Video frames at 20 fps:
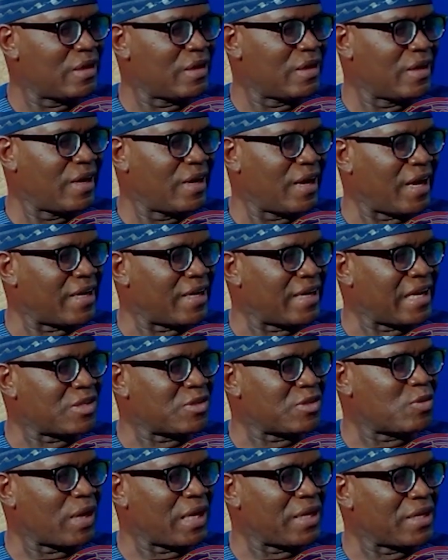And that's
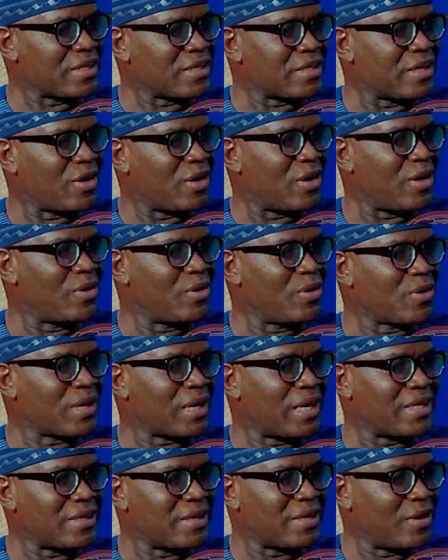why they say
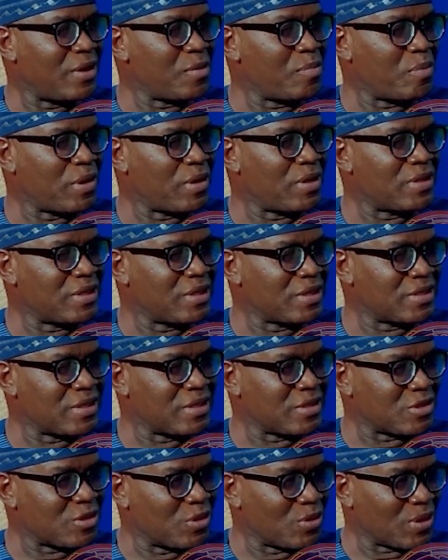all politics
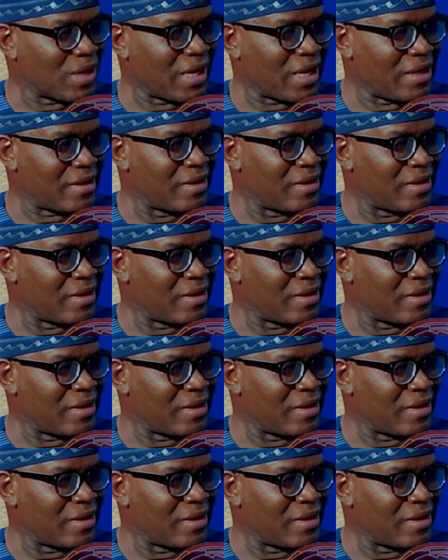is local.